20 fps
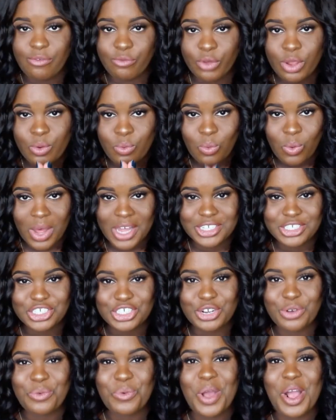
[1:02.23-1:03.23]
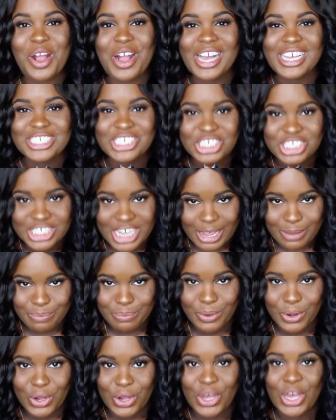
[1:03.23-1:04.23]
Everyone should wear a
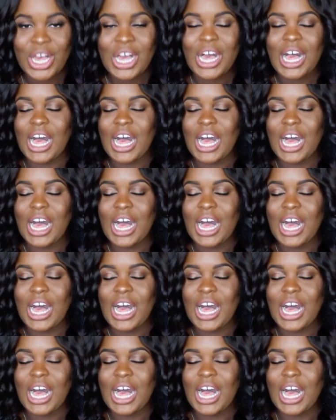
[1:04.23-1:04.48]
shaper.